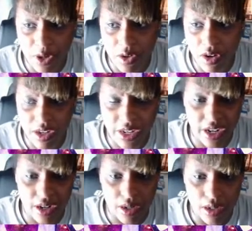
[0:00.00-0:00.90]
on
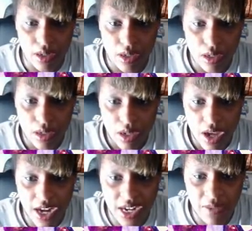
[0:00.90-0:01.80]
there?
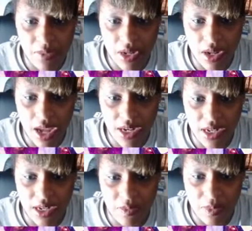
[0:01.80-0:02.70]
I didn't even, I
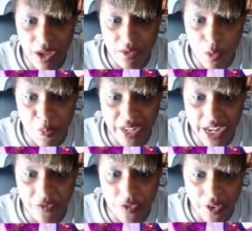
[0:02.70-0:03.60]
didn't even have no
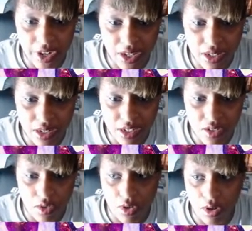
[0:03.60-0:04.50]
plate for it? That's
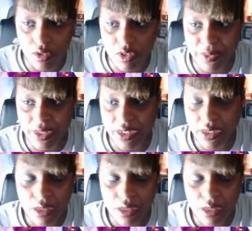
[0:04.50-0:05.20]
so gross, bruh.